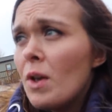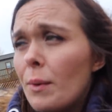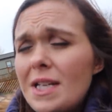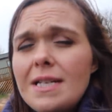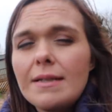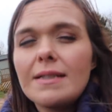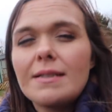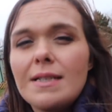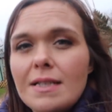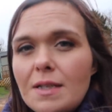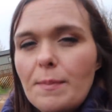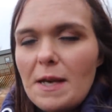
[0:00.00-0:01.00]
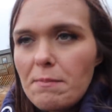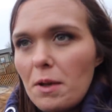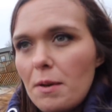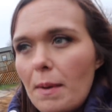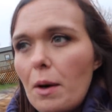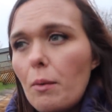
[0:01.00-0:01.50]
when you're listening to
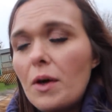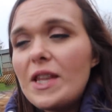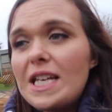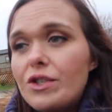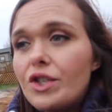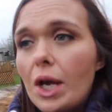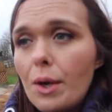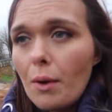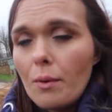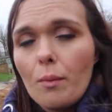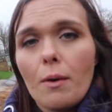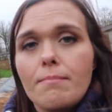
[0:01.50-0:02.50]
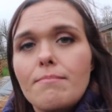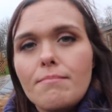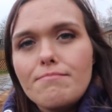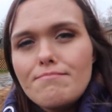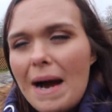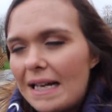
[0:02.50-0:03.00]
people about what they do and what
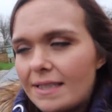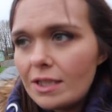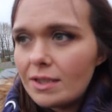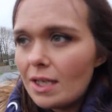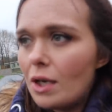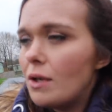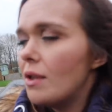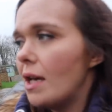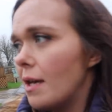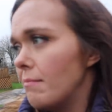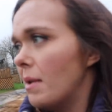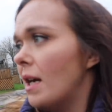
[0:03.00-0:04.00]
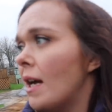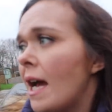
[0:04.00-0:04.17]
matters to them,